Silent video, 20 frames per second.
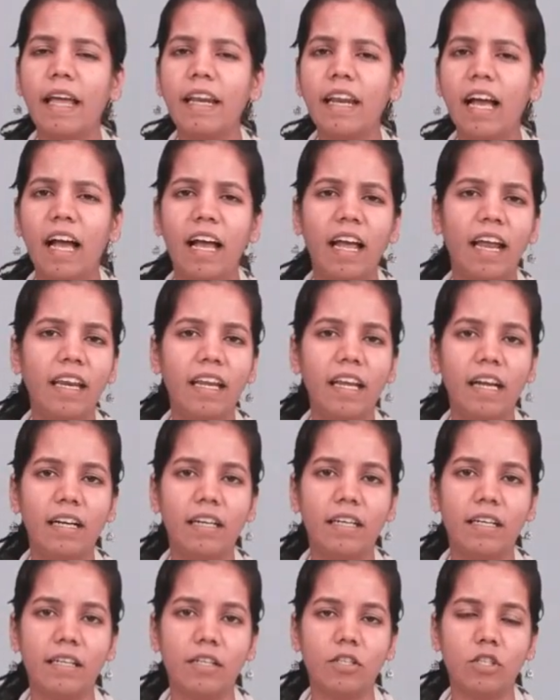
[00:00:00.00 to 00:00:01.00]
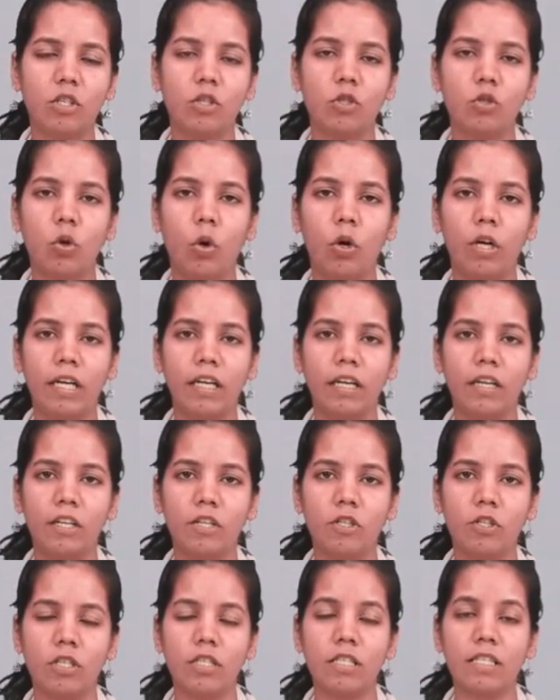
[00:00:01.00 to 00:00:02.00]
and any alterations or
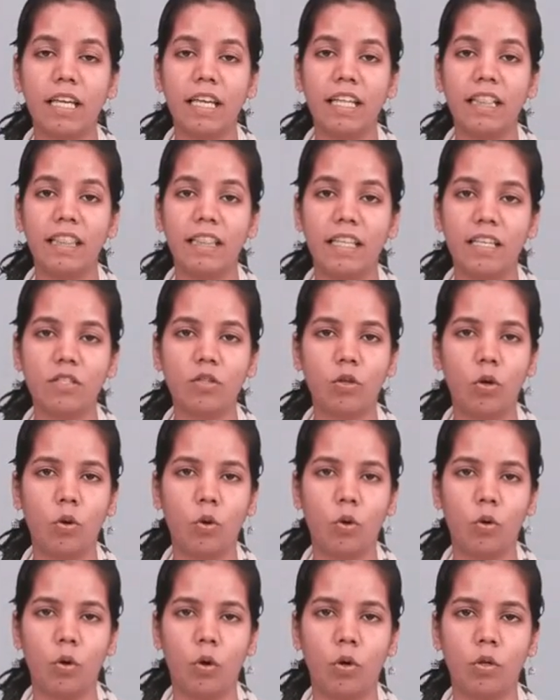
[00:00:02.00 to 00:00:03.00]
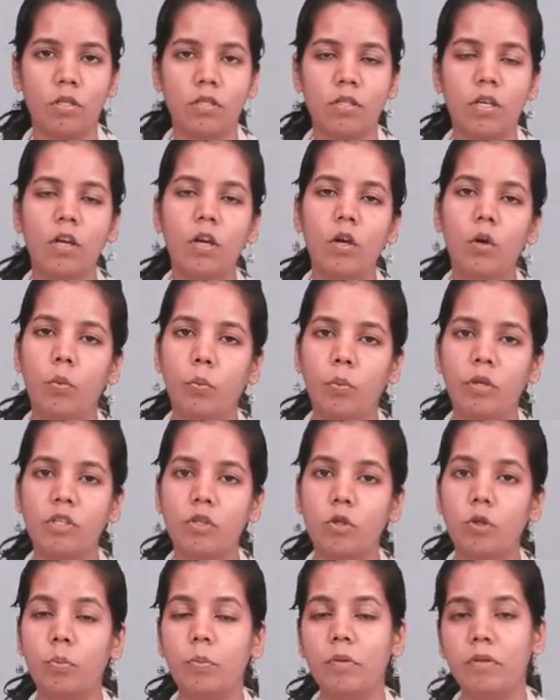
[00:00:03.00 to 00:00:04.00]
deletions in this codons which
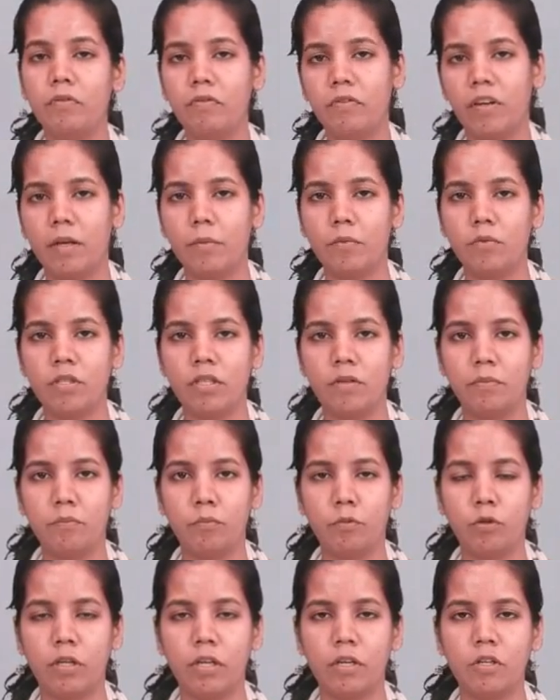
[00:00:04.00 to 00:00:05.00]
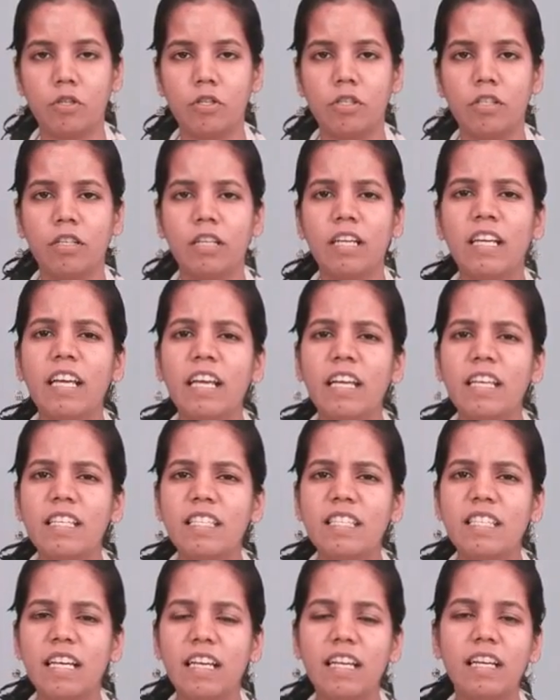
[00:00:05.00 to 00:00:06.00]
could be frameshift mutation
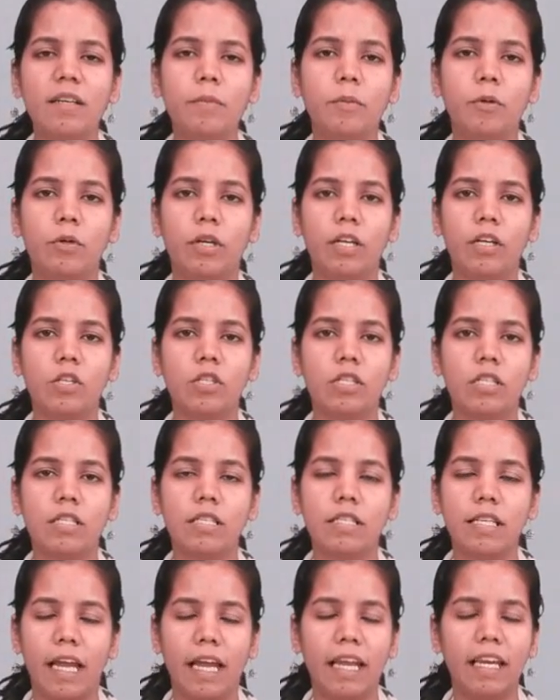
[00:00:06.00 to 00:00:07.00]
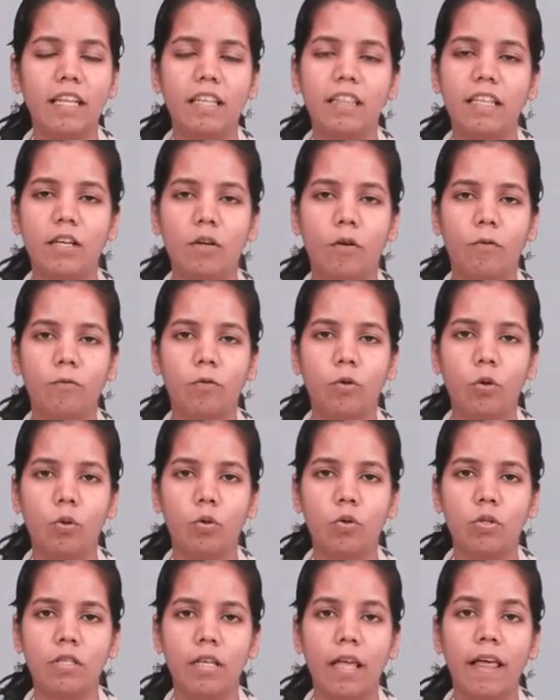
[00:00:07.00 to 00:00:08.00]
single mutations anything of
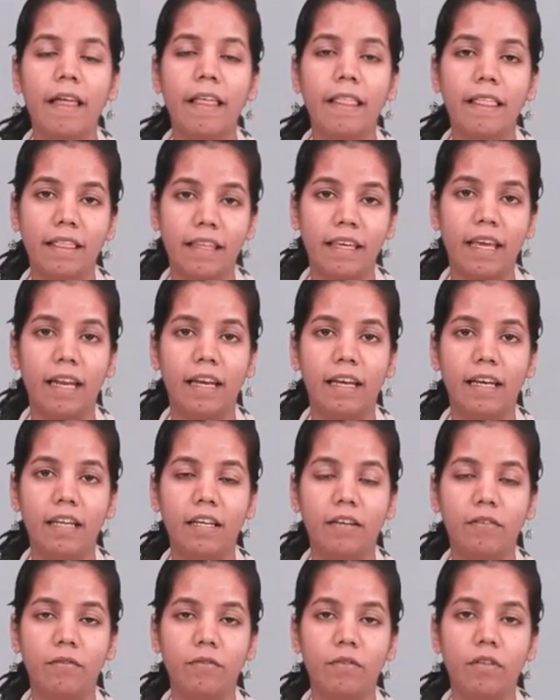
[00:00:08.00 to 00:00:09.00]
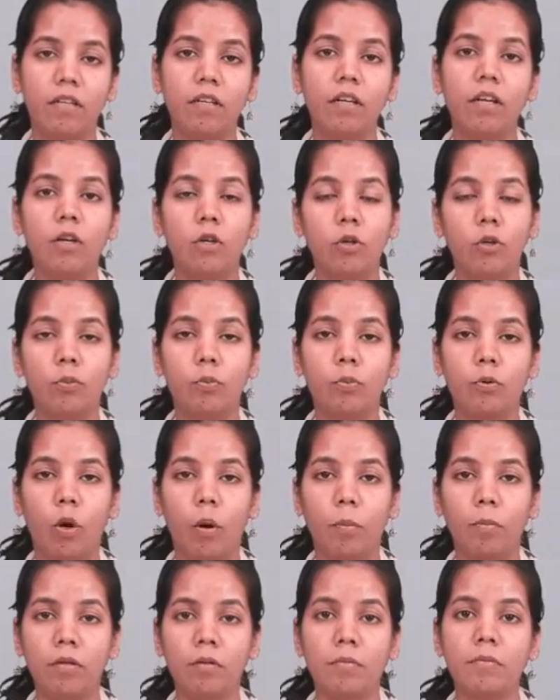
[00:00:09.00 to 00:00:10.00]
those can lead to
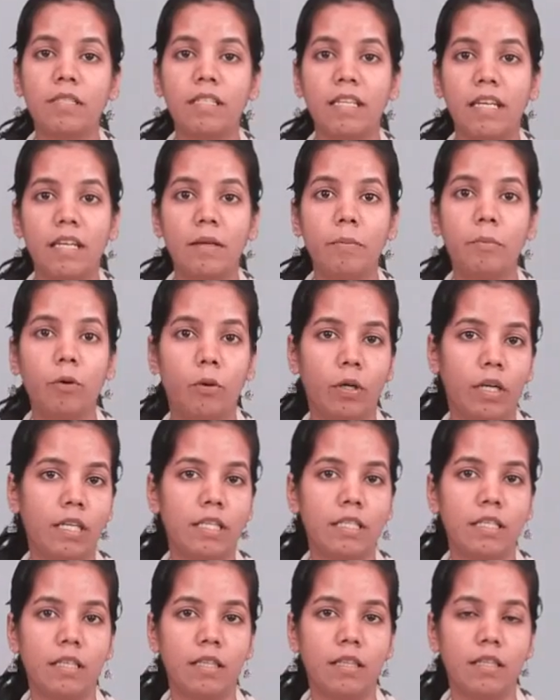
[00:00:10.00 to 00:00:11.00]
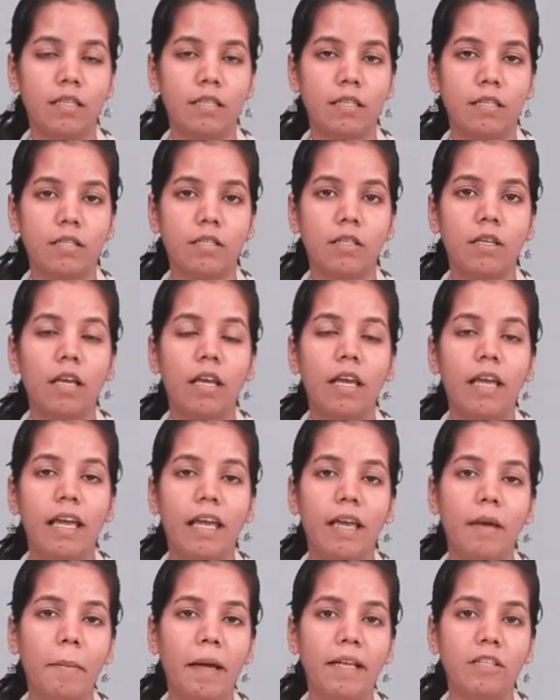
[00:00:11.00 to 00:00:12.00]
problems in protein synthesis
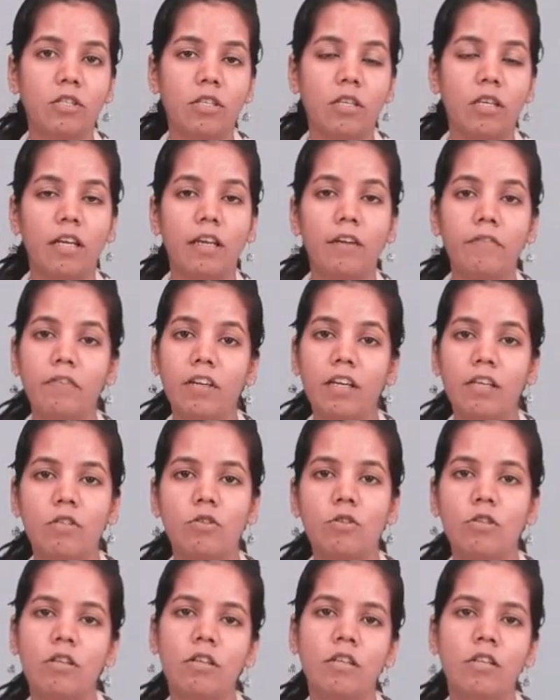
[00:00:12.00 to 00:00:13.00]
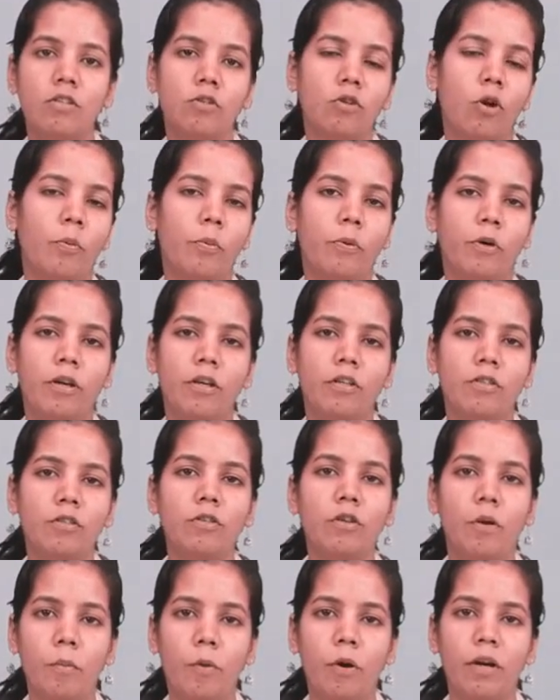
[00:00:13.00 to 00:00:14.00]
imagine if insulin is not produced in
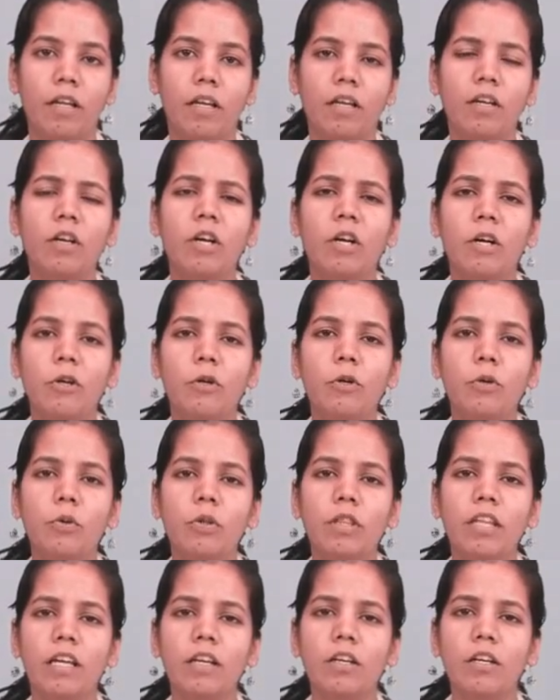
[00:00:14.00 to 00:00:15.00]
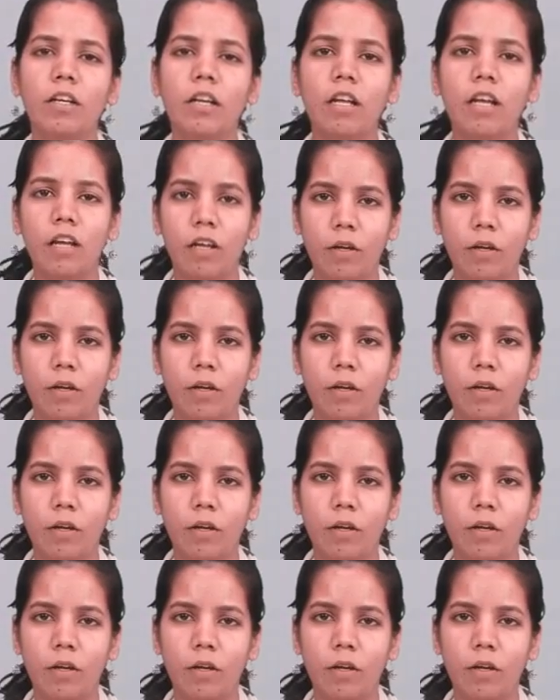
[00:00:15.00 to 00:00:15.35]
your body do you think